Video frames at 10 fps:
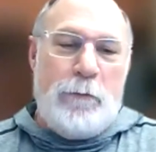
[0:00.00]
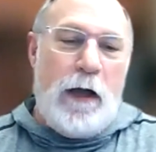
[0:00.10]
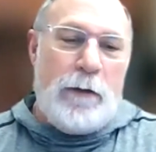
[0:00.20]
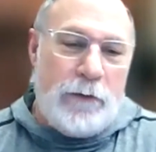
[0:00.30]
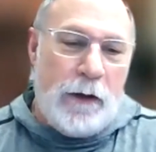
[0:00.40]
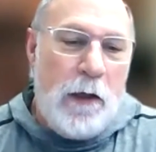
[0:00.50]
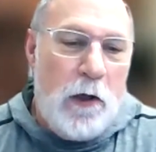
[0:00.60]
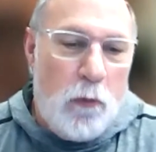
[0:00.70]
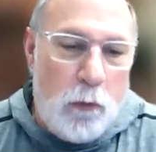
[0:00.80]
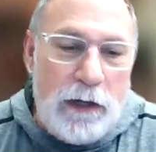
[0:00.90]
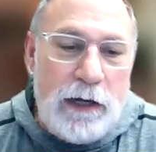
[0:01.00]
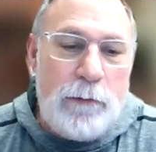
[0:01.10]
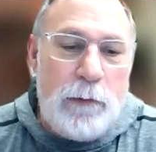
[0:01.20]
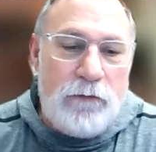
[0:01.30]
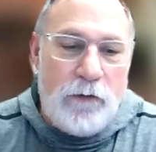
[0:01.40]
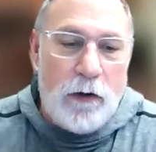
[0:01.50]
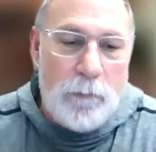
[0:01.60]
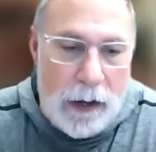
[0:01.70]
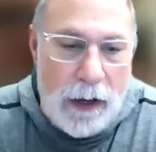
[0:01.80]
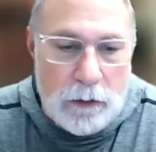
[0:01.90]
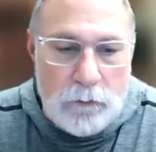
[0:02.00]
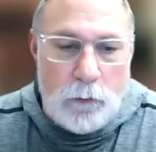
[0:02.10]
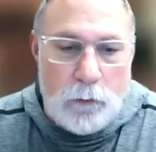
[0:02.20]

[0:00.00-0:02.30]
obstinate, we need to be fair and balanced.